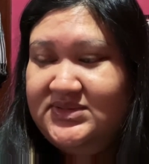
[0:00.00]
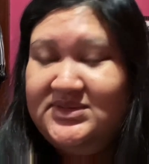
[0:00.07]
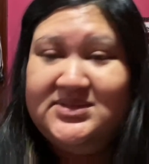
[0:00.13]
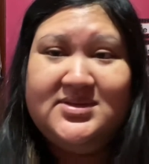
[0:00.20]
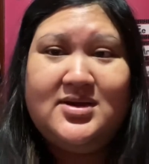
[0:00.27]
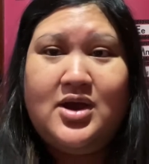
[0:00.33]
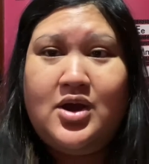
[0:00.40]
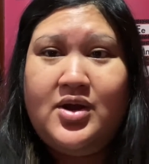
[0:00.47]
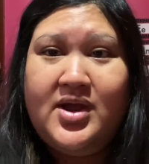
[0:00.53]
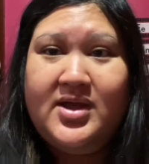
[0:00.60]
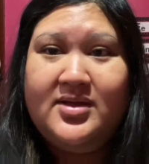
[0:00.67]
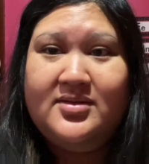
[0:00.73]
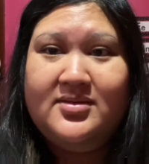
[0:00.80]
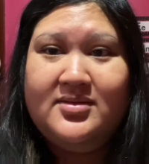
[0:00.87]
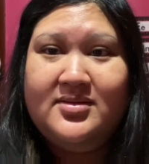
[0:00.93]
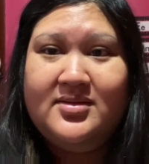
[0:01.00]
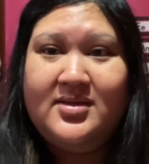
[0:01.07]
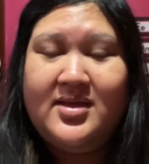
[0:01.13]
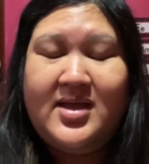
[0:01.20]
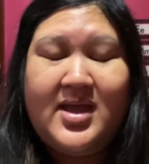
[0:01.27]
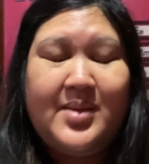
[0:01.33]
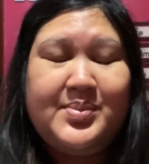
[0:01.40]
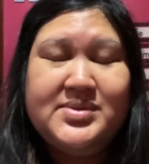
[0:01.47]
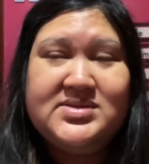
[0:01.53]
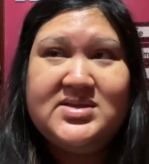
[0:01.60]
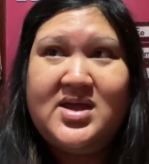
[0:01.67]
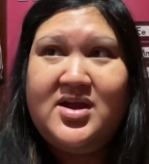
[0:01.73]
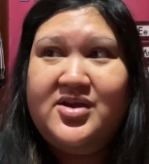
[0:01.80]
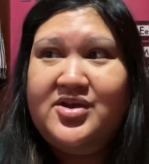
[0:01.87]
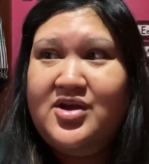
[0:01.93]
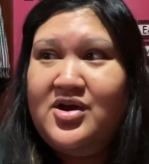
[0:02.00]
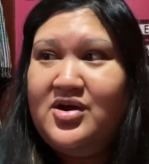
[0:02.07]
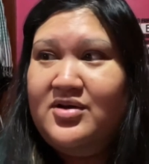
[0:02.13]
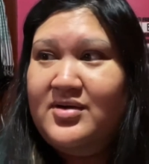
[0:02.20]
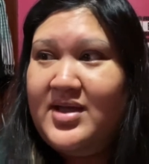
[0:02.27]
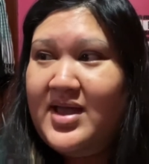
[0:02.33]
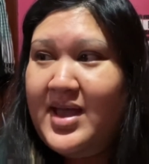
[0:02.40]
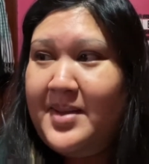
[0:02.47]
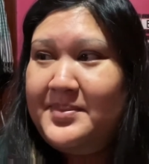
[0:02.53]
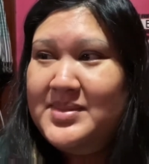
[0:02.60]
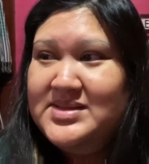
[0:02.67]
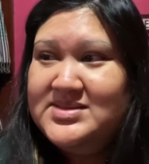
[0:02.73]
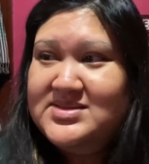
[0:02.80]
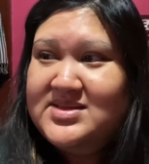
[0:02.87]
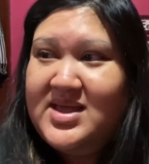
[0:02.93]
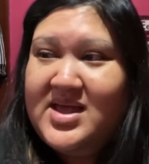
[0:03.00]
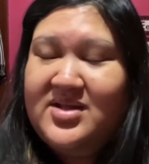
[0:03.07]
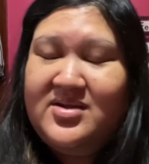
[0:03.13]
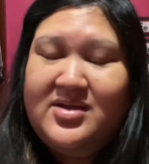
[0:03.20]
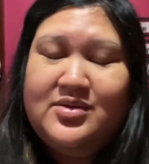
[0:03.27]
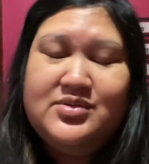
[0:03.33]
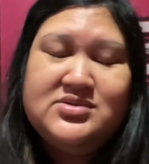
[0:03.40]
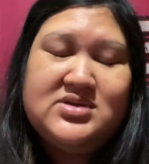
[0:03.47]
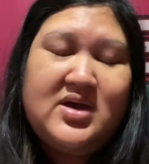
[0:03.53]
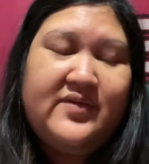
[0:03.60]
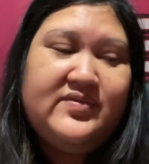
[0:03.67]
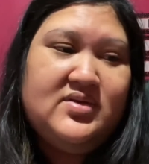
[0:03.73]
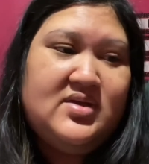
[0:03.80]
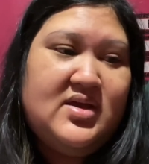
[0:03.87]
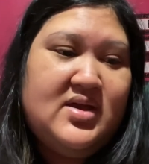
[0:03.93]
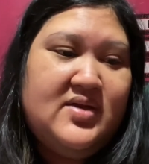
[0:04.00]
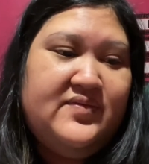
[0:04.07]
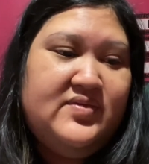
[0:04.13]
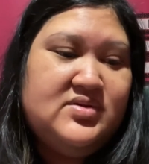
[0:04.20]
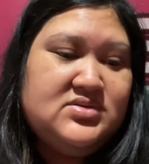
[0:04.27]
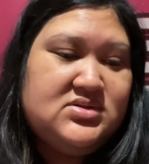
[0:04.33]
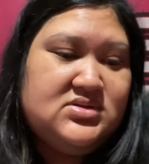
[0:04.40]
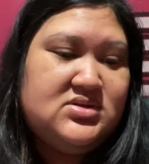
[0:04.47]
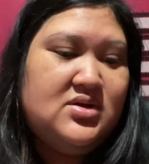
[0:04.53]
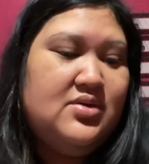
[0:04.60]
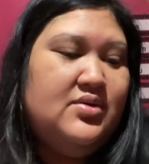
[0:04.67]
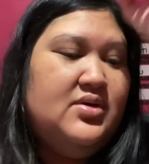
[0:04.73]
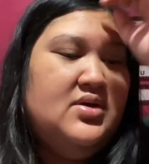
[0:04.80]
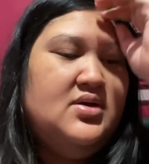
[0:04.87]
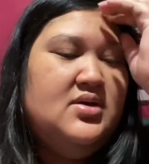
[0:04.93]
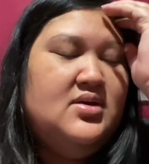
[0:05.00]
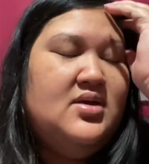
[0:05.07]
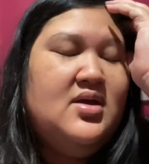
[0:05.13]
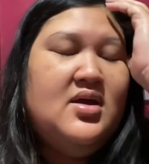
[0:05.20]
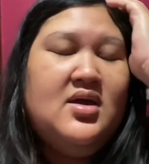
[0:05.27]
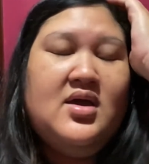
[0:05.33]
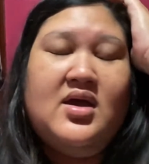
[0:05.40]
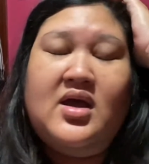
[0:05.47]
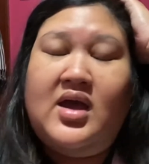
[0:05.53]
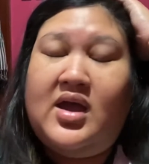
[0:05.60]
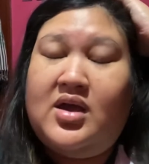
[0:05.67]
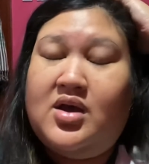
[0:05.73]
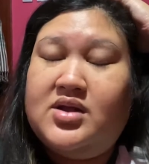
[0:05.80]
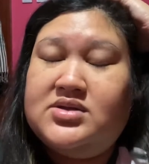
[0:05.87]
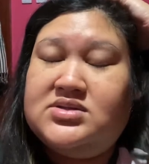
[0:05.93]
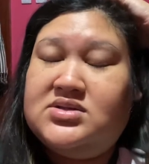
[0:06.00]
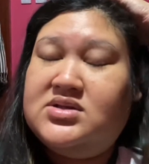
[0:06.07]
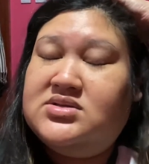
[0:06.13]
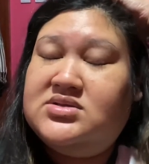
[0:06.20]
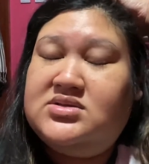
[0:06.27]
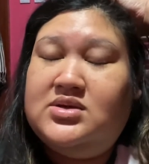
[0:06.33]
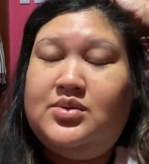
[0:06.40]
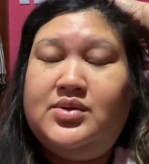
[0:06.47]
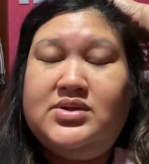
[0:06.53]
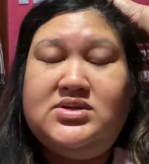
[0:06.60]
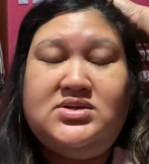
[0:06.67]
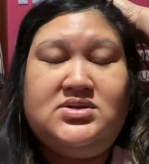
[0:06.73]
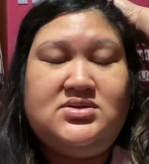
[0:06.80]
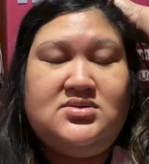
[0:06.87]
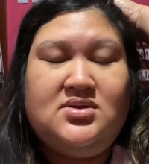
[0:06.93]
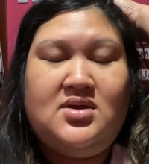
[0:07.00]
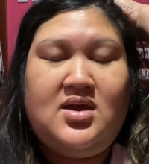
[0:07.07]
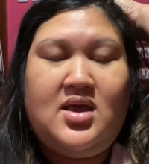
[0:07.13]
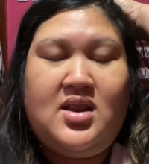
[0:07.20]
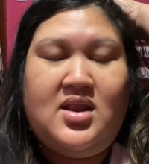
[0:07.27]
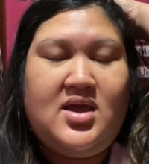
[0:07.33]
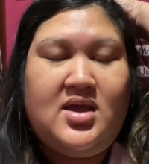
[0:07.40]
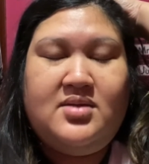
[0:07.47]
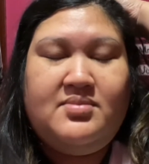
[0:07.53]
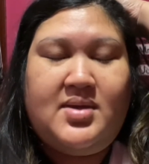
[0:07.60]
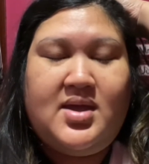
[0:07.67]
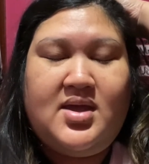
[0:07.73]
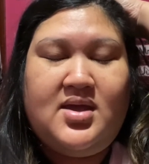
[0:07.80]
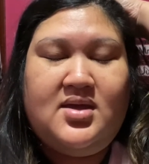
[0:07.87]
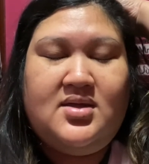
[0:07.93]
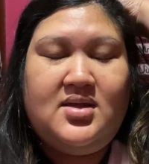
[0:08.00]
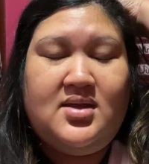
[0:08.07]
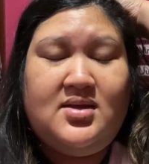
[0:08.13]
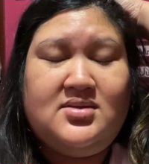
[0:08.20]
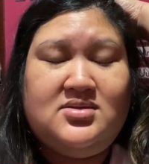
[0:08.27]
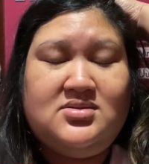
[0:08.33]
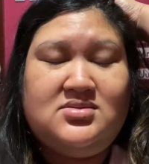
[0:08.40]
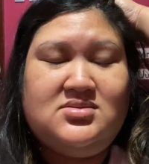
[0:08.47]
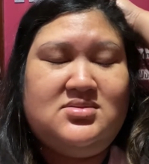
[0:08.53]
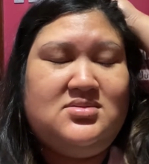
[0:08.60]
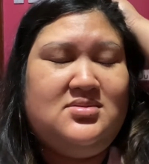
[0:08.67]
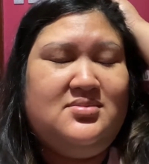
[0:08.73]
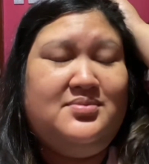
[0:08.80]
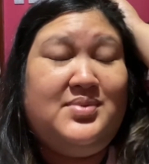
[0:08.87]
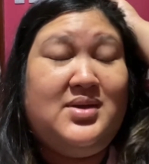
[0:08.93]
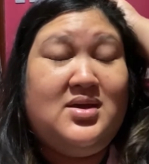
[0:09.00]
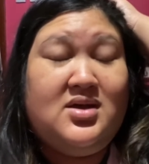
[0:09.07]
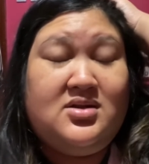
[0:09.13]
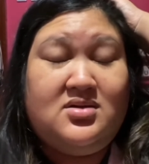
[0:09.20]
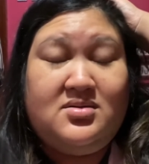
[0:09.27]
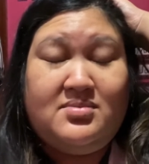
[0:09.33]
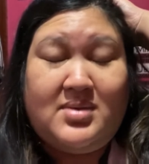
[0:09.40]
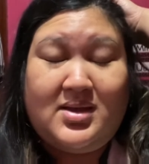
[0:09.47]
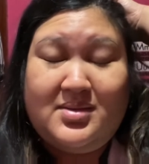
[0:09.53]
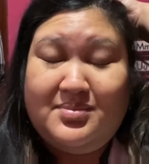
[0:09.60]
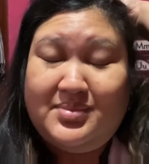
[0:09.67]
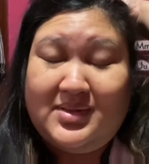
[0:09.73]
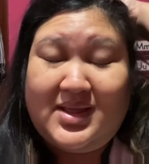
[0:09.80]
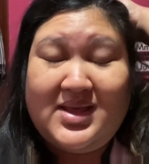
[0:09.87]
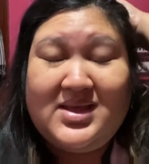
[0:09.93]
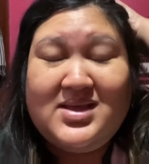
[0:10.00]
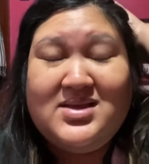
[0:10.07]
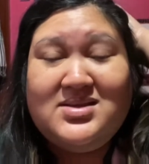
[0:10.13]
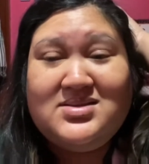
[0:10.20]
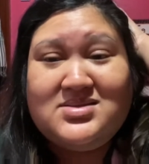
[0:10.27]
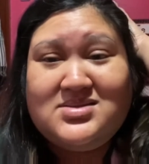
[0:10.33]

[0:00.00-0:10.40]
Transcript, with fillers: all right. Happy Saturday, y'all. Happy Saturday. Who's off today? Feels so good. I honestly still want to just lay in bed and just be under my blankies.